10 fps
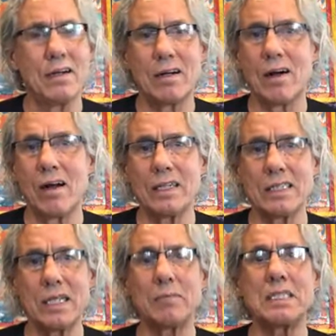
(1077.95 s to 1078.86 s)
our
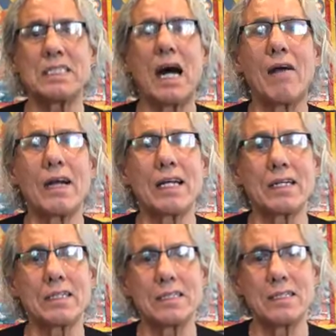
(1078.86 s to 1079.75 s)

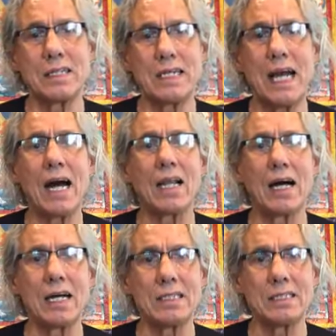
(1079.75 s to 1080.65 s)
samsaric
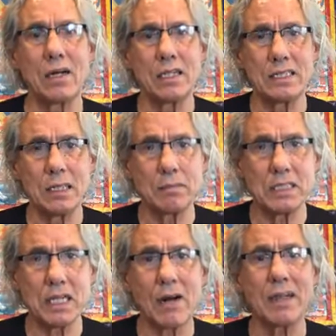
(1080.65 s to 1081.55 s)
allies, our
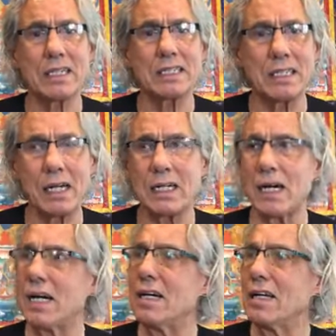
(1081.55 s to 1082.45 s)
samsaric
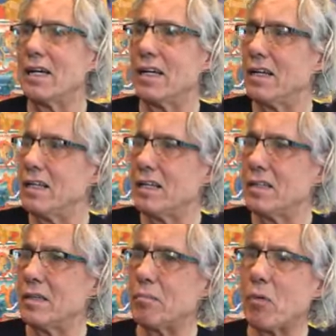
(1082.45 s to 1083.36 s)
sangha,
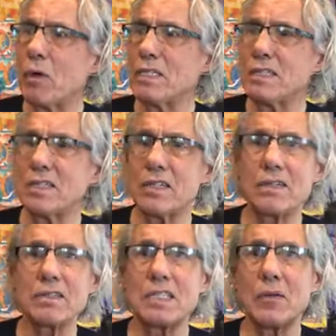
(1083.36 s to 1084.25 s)
the boys and
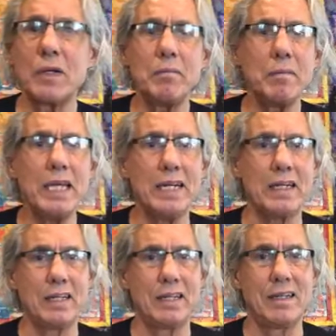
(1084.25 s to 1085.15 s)
girls that
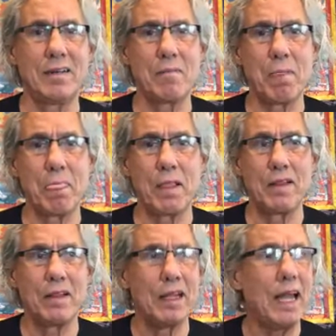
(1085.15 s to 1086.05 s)
meet
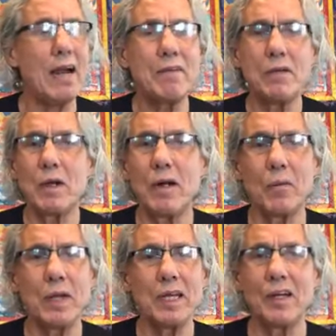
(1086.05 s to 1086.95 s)
everywhere
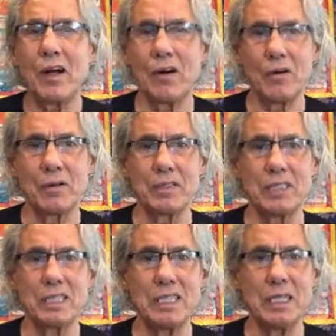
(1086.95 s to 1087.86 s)
we go,
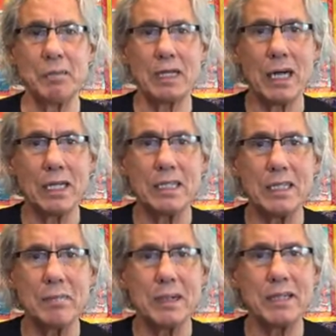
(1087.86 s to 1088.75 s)
to see beyond the
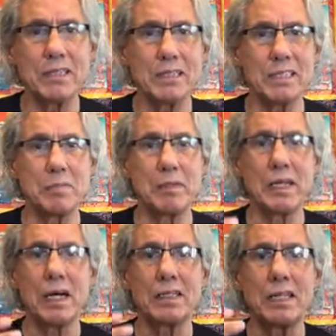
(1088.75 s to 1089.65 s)
appearances,
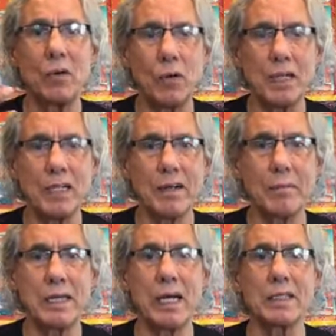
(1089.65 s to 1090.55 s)
beyond the ordinary,
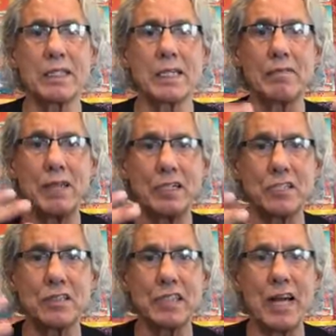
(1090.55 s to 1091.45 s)
beyond the
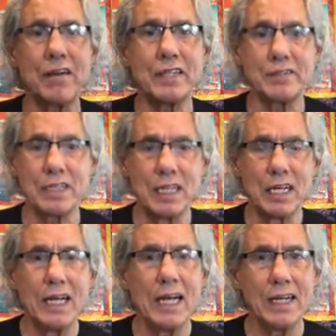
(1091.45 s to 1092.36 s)
conventional narratives,
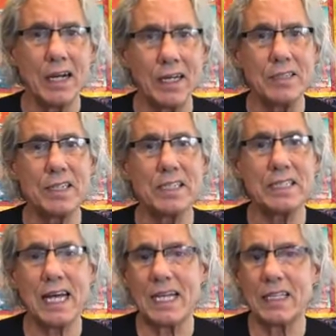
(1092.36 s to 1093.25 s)
and
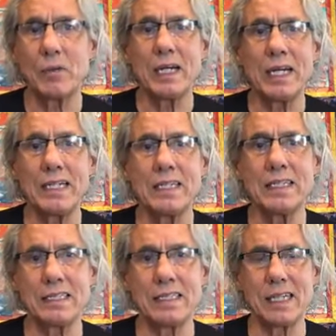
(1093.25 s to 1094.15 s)
understand that we're in
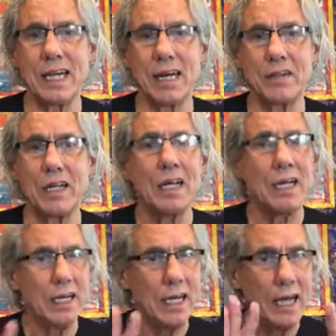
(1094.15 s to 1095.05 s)
this together.
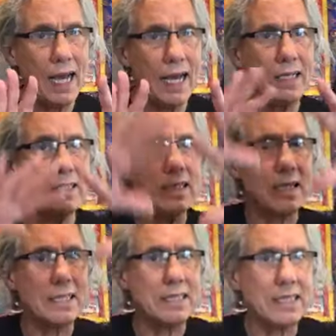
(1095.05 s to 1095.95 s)
And
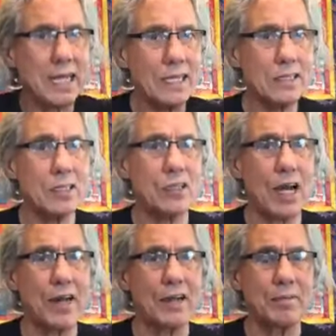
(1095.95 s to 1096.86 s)
a second
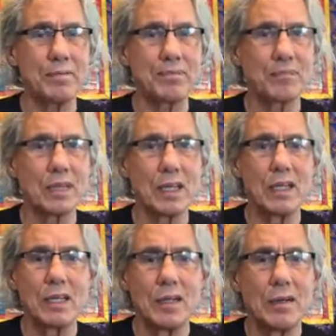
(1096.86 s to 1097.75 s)
strata,
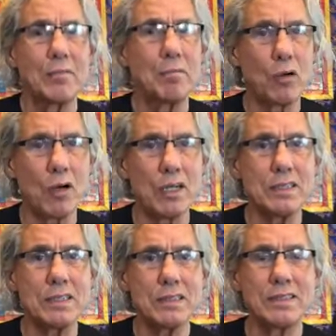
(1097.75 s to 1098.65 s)

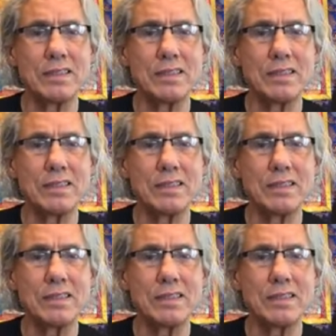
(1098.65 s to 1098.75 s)
pause,